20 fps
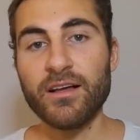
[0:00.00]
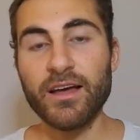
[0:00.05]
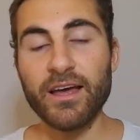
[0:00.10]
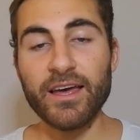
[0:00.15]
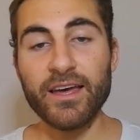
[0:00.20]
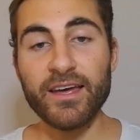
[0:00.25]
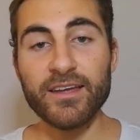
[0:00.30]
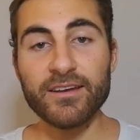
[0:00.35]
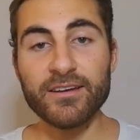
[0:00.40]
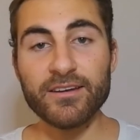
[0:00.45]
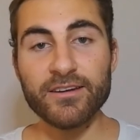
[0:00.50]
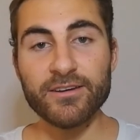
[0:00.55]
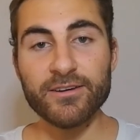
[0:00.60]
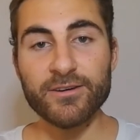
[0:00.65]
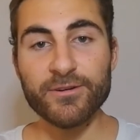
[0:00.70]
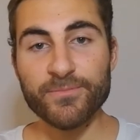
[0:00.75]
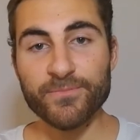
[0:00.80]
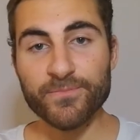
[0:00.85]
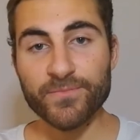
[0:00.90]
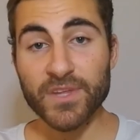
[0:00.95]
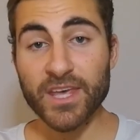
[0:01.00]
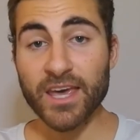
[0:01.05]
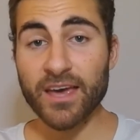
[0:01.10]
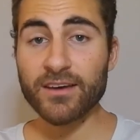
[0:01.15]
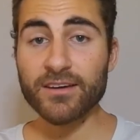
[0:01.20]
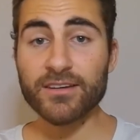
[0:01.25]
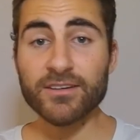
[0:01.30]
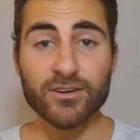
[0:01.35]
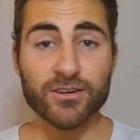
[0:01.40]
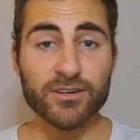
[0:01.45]
And yeah,
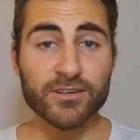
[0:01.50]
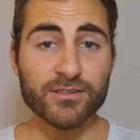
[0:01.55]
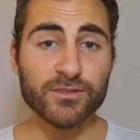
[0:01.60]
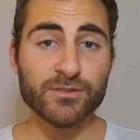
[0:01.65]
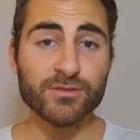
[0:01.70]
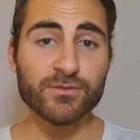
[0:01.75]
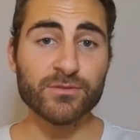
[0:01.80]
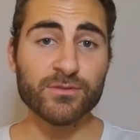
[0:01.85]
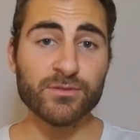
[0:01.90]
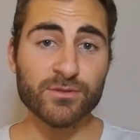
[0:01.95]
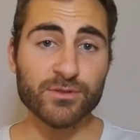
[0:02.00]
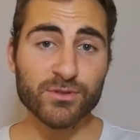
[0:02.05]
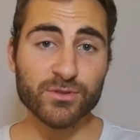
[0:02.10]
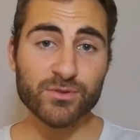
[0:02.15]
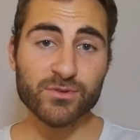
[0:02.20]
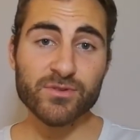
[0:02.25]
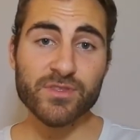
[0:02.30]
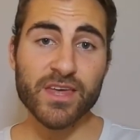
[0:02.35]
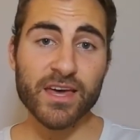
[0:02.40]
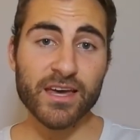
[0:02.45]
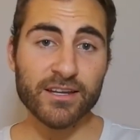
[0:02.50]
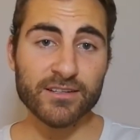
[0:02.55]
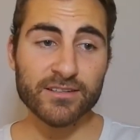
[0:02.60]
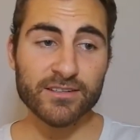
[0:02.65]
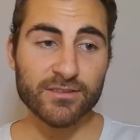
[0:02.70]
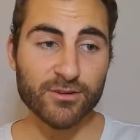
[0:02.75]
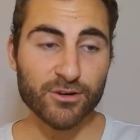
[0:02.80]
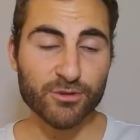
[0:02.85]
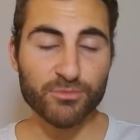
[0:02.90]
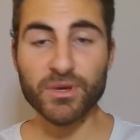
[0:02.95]
in order to do
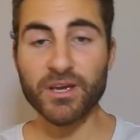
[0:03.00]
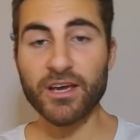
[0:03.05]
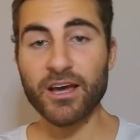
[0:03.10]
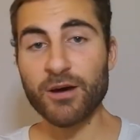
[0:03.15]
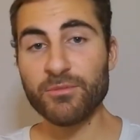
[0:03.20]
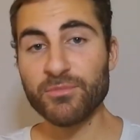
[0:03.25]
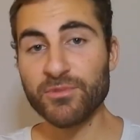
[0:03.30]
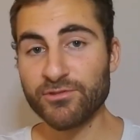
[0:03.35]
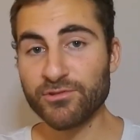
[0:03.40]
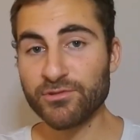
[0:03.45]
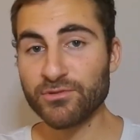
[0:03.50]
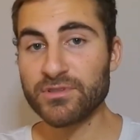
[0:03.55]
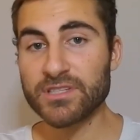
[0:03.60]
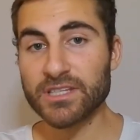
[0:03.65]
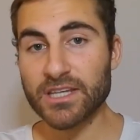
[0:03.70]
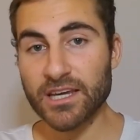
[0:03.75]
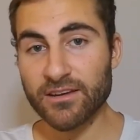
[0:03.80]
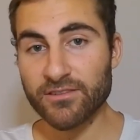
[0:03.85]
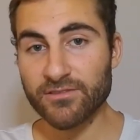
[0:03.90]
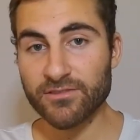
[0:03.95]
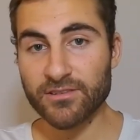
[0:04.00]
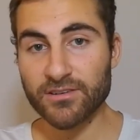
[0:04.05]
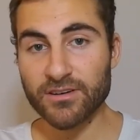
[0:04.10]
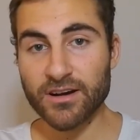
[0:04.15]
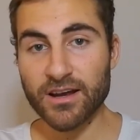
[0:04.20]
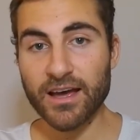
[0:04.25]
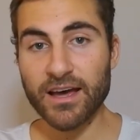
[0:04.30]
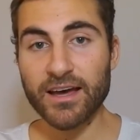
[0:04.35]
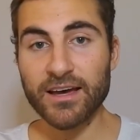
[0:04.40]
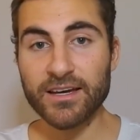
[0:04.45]
that or become a food
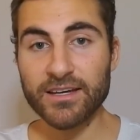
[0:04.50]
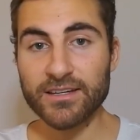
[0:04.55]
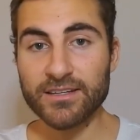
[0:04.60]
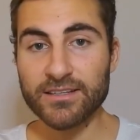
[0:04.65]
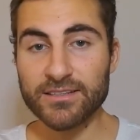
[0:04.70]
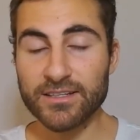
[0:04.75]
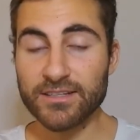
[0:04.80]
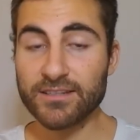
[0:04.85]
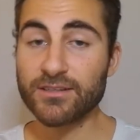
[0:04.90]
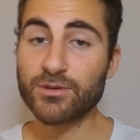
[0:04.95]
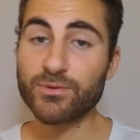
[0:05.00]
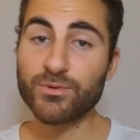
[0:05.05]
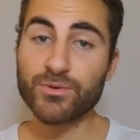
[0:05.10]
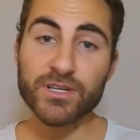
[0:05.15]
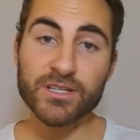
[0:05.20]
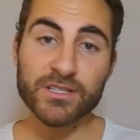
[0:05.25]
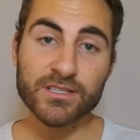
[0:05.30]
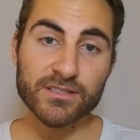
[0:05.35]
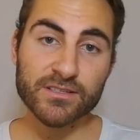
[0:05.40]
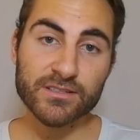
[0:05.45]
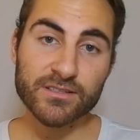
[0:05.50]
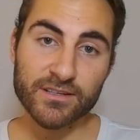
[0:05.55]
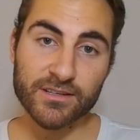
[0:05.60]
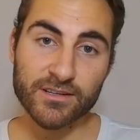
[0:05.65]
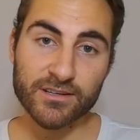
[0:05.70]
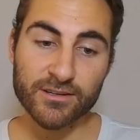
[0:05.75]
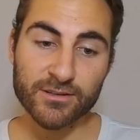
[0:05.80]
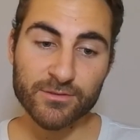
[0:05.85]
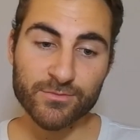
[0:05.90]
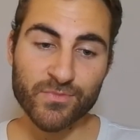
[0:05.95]
saver, I did a quiz.
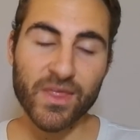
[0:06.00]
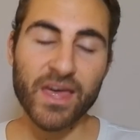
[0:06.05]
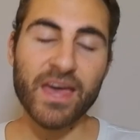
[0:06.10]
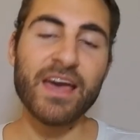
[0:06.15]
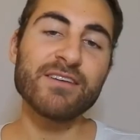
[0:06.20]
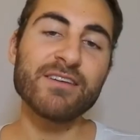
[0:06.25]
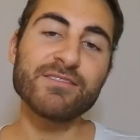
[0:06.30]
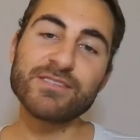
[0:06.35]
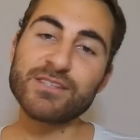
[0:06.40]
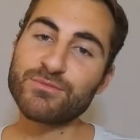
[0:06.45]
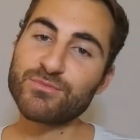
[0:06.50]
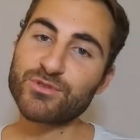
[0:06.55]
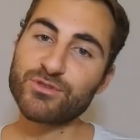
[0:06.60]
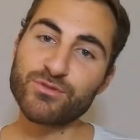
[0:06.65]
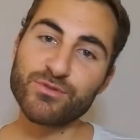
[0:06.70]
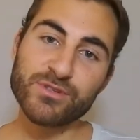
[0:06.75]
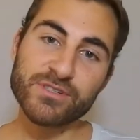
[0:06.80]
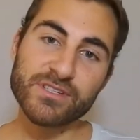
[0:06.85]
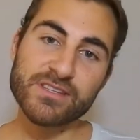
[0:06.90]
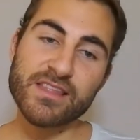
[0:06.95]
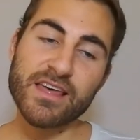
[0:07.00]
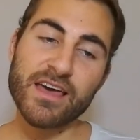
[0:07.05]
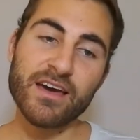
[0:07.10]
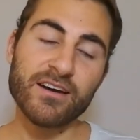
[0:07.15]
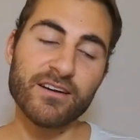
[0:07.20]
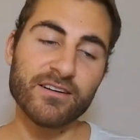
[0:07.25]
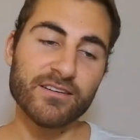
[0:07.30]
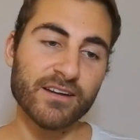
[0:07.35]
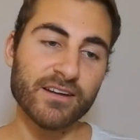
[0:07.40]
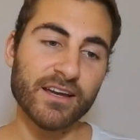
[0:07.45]
They have some rules
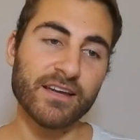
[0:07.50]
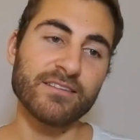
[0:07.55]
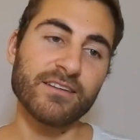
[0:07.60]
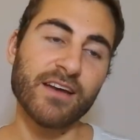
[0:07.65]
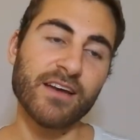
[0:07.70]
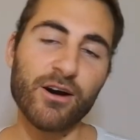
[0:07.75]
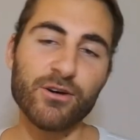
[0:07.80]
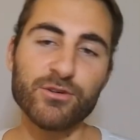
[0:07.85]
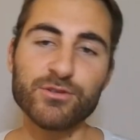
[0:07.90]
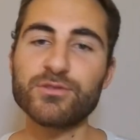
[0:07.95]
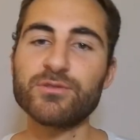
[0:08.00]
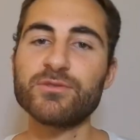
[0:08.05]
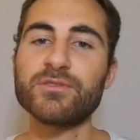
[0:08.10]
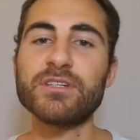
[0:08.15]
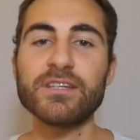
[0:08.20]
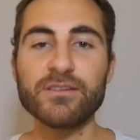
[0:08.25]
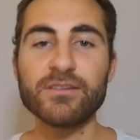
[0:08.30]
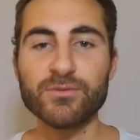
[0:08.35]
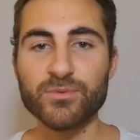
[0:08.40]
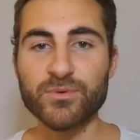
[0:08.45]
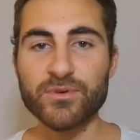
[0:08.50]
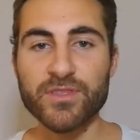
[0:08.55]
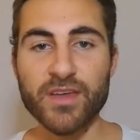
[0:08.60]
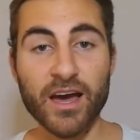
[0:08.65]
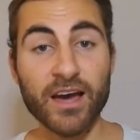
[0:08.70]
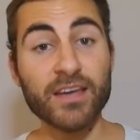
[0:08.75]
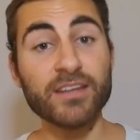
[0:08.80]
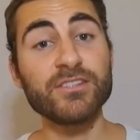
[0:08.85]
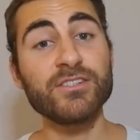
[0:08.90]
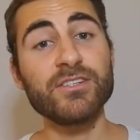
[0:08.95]
there and how to deal with
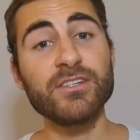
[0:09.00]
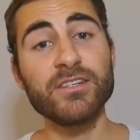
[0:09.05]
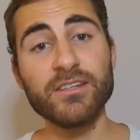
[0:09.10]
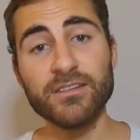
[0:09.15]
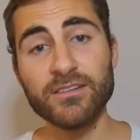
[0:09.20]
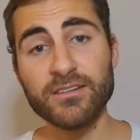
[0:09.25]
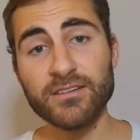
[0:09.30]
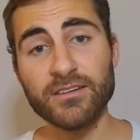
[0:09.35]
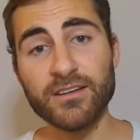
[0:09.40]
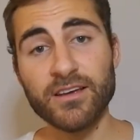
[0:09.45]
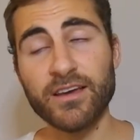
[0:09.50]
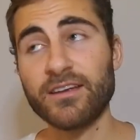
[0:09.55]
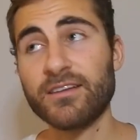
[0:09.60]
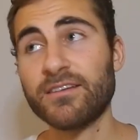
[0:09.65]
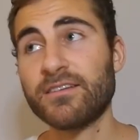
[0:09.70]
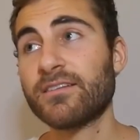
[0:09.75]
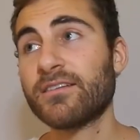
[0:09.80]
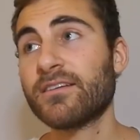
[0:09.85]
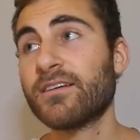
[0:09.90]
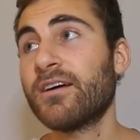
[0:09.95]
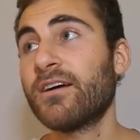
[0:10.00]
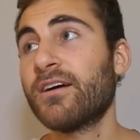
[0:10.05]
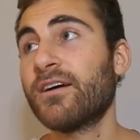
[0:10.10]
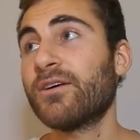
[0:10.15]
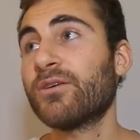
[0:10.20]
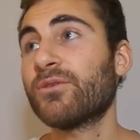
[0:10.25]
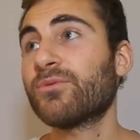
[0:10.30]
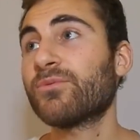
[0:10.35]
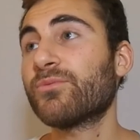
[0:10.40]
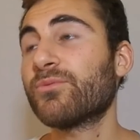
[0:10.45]
hygiene and
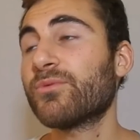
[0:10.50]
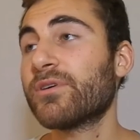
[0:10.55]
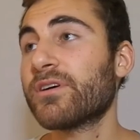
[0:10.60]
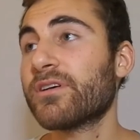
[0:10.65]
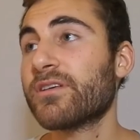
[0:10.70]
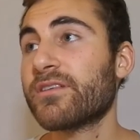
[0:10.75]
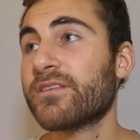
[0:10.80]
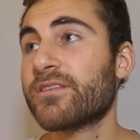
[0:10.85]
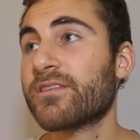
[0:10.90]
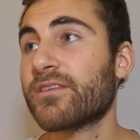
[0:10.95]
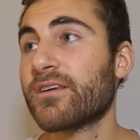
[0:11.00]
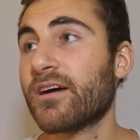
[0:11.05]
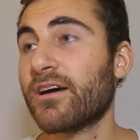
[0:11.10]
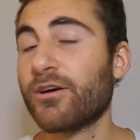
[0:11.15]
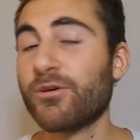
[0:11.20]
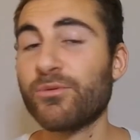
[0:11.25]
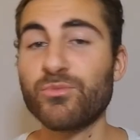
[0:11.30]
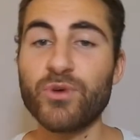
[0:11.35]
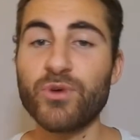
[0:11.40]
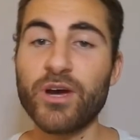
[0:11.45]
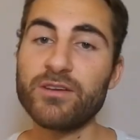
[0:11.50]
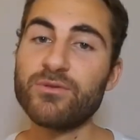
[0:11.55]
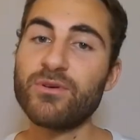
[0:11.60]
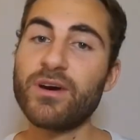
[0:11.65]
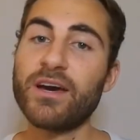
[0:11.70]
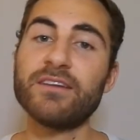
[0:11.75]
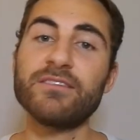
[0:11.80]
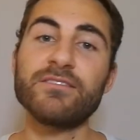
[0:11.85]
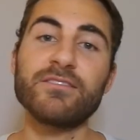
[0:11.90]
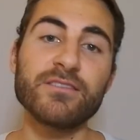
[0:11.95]
with when you
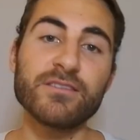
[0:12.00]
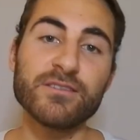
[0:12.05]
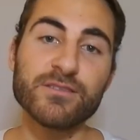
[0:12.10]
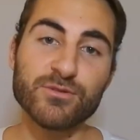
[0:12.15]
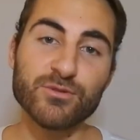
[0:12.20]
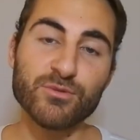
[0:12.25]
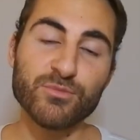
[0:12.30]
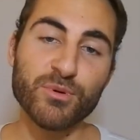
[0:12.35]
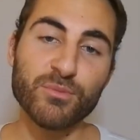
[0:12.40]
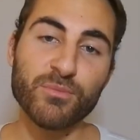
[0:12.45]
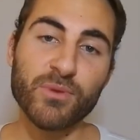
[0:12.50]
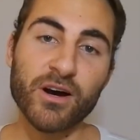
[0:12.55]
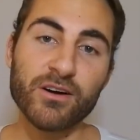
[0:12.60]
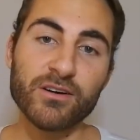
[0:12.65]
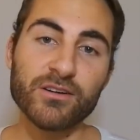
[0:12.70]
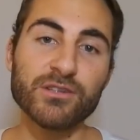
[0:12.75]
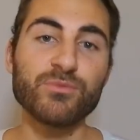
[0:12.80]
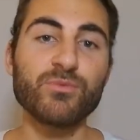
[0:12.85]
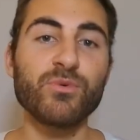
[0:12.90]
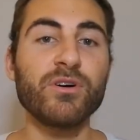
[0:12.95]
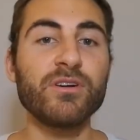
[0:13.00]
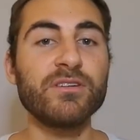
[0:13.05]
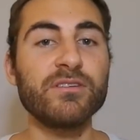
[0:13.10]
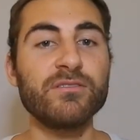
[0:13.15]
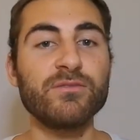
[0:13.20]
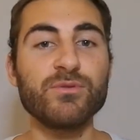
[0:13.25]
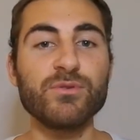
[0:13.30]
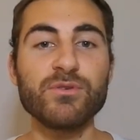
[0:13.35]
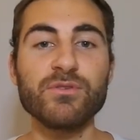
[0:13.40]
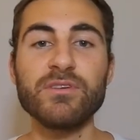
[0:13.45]
enter a supermarket, what
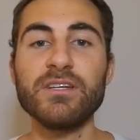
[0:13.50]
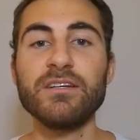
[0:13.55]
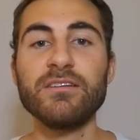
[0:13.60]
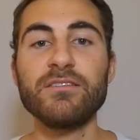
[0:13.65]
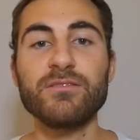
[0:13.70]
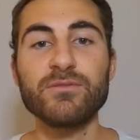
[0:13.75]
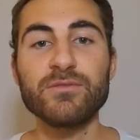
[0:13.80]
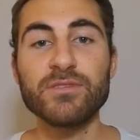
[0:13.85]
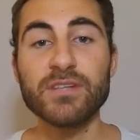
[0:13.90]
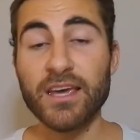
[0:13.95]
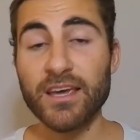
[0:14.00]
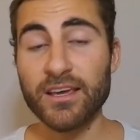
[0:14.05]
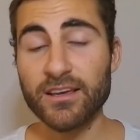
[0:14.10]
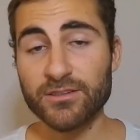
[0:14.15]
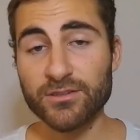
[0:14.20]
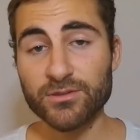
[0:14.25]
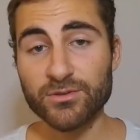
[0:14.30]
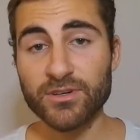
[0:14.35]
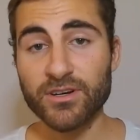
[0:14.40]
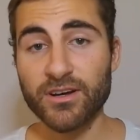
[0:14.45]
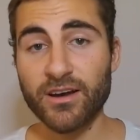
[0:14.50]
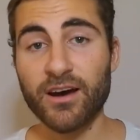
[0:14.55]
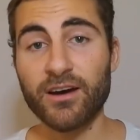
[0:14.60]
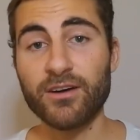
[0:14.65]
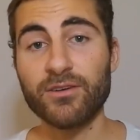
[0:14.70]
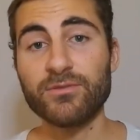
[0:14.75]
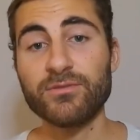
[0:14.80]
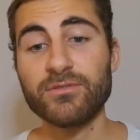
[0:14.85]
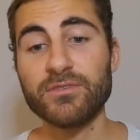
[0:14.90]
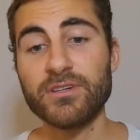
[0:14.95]
do you need to take into
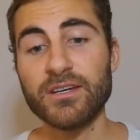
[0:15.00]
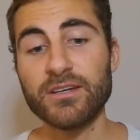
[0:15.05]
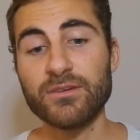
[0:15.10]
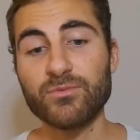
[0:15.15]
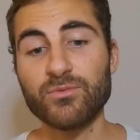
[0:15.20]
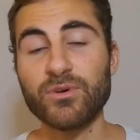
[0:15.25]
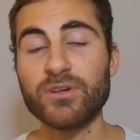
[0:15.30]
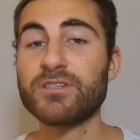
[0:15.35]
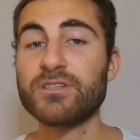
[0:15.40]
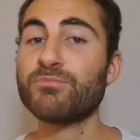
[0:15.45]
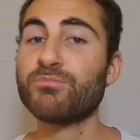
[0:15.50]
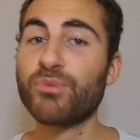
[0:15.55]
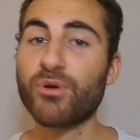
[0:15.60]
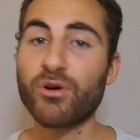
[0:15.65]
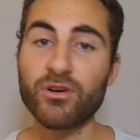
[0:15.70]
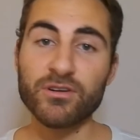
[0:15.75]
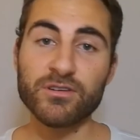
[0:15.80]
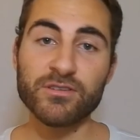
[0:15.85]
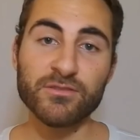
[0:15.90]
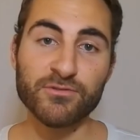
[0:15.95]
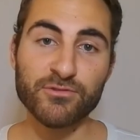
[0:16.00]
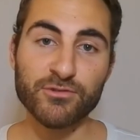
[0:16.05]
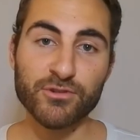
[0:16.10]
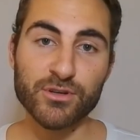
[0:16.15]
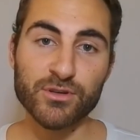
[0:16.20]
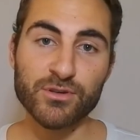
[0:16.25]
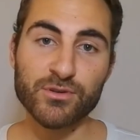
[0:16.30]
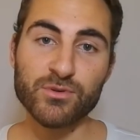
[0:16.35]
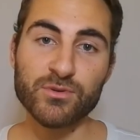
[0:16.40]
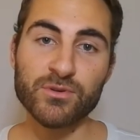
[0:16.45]
account and what's important for
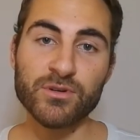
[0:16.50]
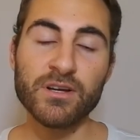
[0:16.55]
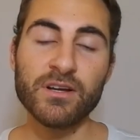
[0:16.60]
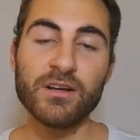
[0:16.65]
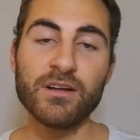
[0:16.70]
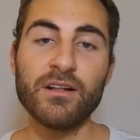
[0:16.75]
you.